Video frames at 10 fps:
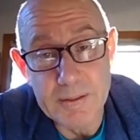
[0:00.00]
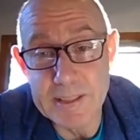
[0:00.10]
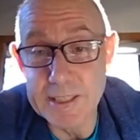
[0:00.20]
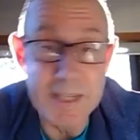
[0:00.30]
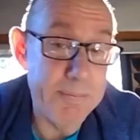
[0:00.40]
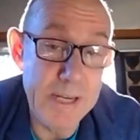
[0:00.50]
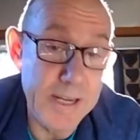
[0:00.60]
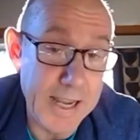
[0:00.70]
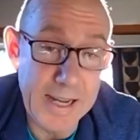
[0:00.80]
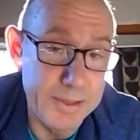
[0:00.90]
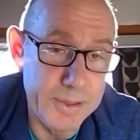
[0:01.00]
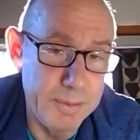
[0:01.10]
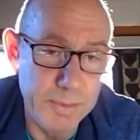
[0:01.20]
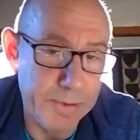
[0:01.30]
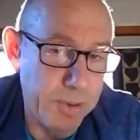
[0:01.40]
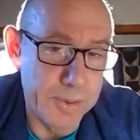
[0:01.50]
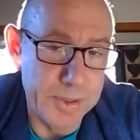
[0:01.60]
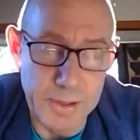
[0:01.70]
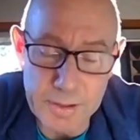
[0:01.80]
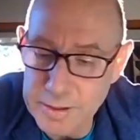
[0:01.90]
Does that mean you can't do them? Of course
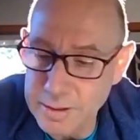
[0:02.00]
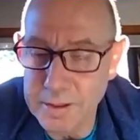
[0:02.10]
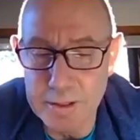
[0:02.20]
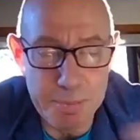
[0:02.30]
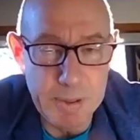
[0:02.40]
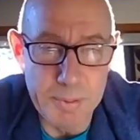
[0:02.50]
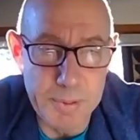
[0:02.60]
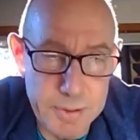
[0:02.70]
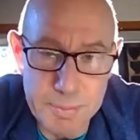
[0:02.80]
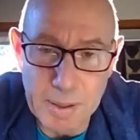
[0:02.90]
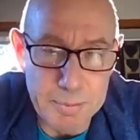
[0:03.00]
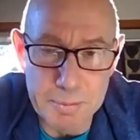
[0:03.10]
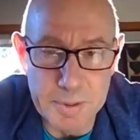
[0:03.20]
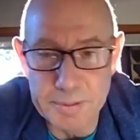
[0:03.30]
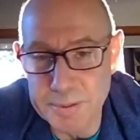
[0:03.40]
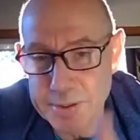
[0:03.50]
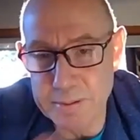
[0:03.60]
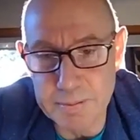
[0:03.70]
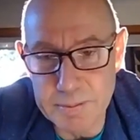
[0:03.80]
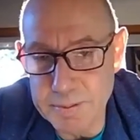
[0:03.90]
not. You know, lots of people use bubble models
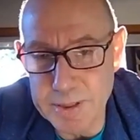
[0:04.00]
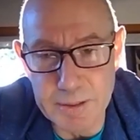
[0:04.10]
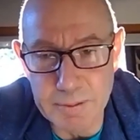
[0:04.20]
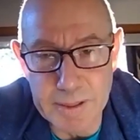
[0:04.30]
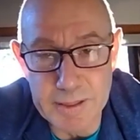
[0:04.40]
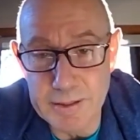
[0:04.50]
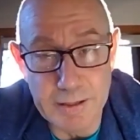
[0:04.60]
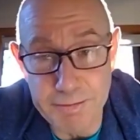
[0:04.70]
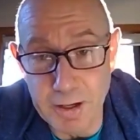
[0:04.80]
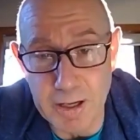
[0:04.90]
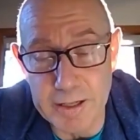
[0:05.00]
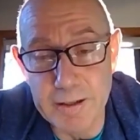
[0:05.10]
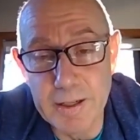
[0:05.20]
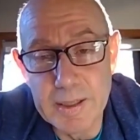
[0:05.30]
and generally are fine.